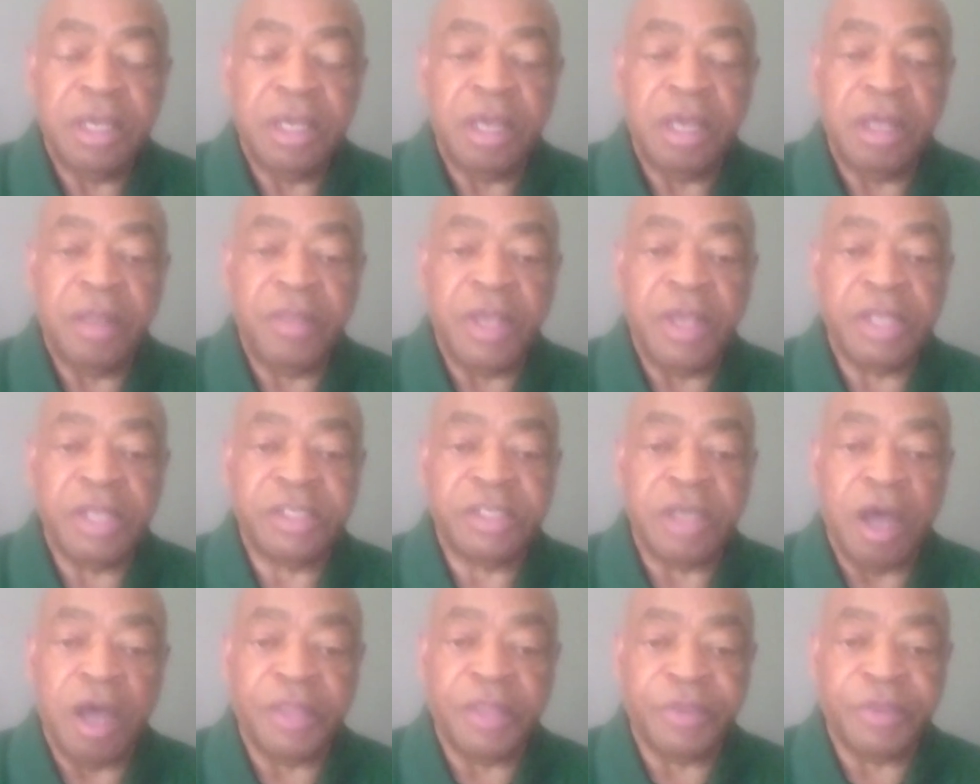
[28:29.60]
that's
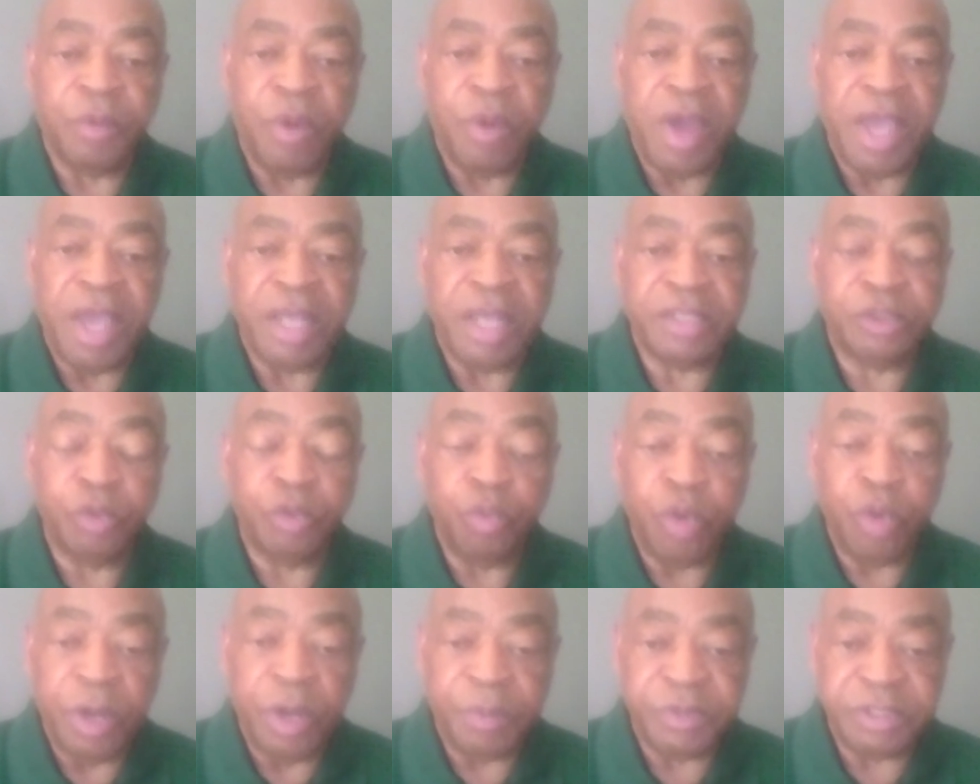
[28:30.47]
authorized to
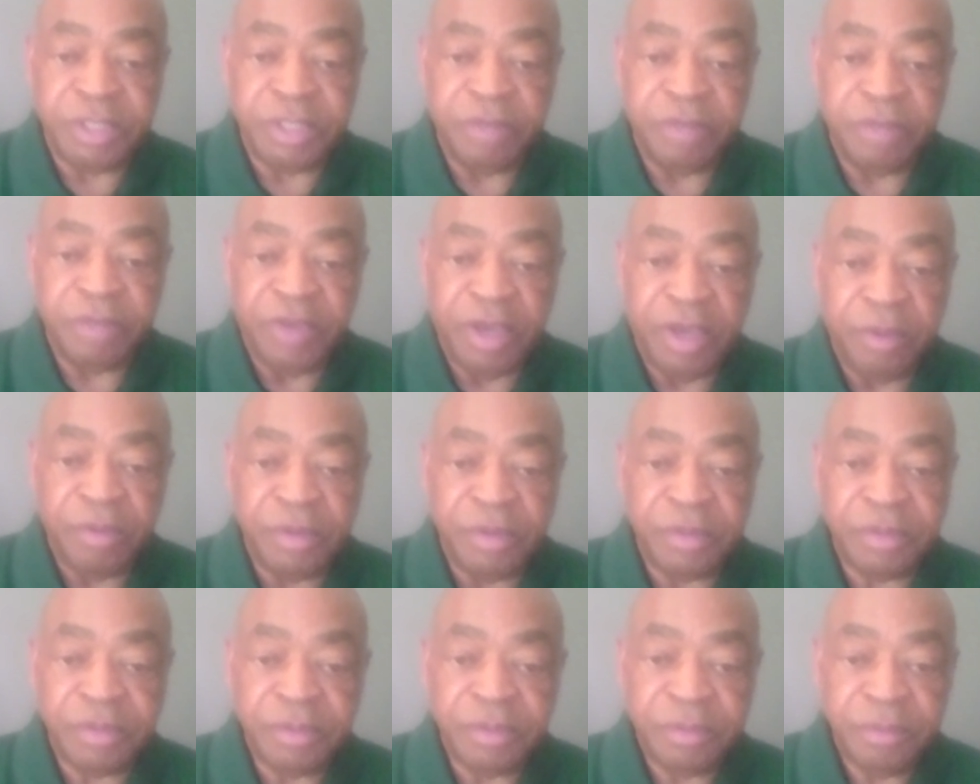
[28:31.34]
represent
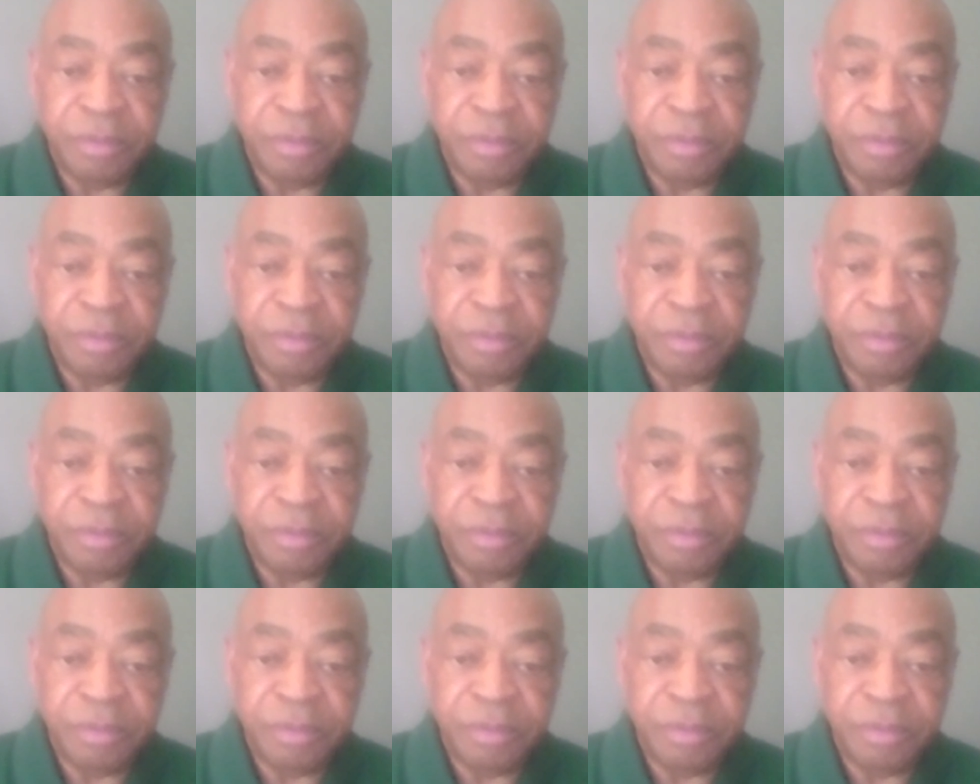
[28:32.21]
veterans.